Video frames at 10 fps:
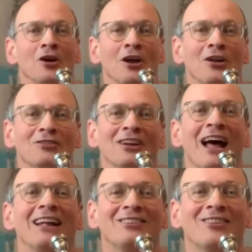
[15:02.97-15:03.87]

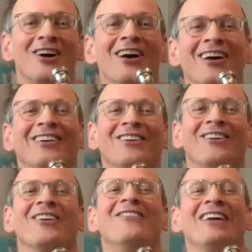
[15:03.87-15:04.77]
tonight's
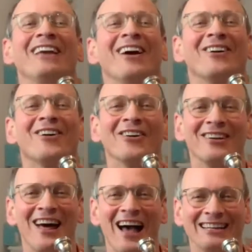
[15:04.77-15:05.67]
gonna be a good
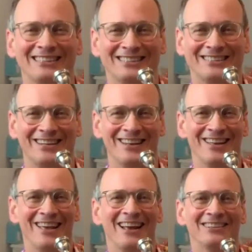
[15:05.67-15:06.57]
night.
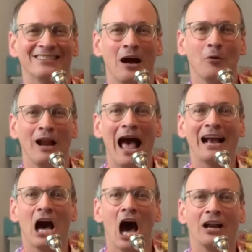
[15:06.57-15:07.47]
It's that one. I
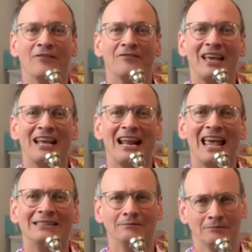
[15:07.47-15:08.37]
got a
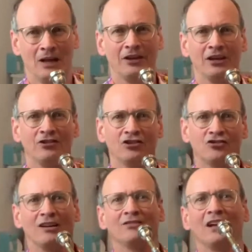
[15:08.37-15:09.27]
feeling. I think it's a
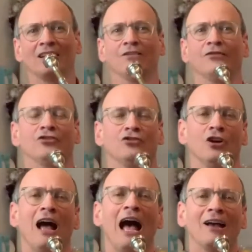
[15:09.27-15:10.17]
title for the song.
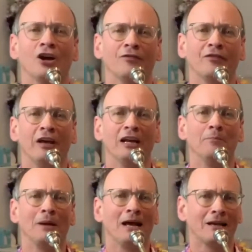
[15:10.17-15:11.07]
I got a feeling.
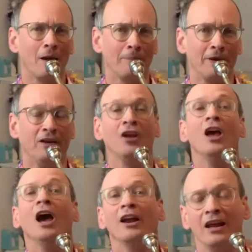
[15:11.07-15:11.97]
Black Eyed Peas,
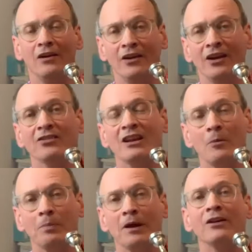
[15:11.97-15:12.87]
and here it is now
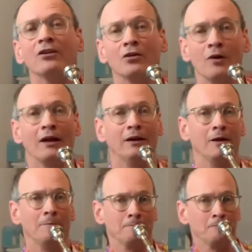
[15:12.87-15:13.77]
played correctly.
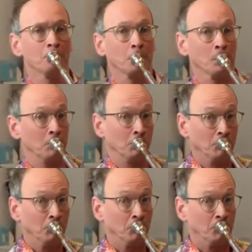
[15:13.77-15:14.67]

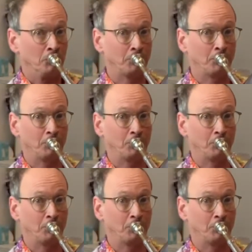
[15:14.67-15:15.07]
Thank